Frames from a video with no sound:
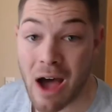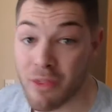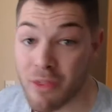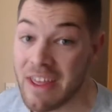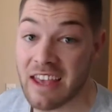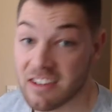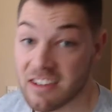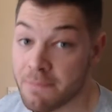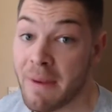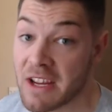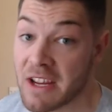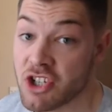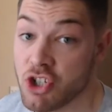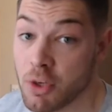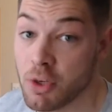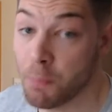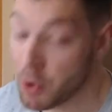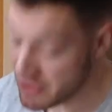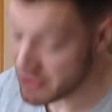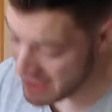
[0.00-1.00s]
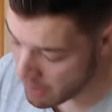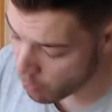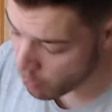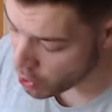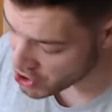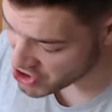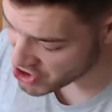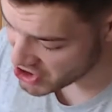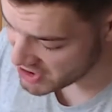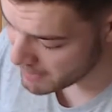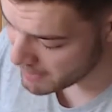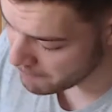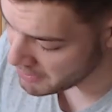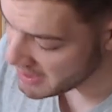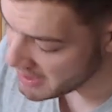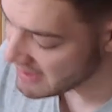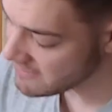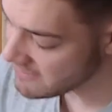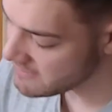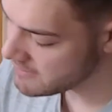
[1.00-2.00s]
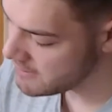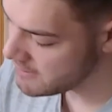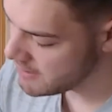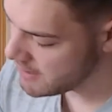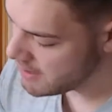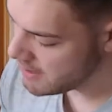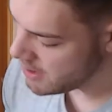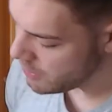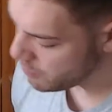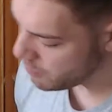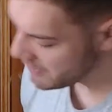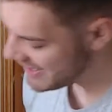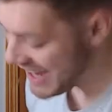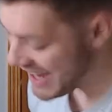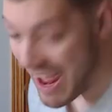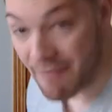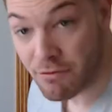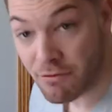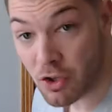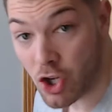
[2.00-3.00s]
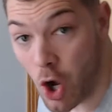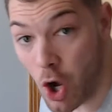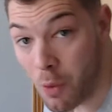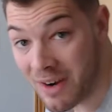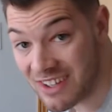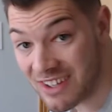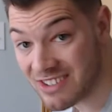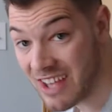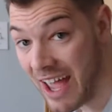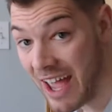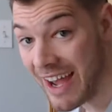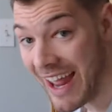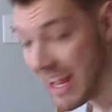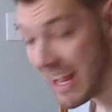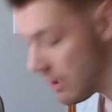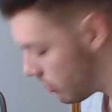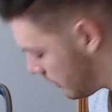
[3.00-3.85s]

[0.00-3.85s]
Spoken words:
they expect you to put that washer into place. We're going to have to go at a side angle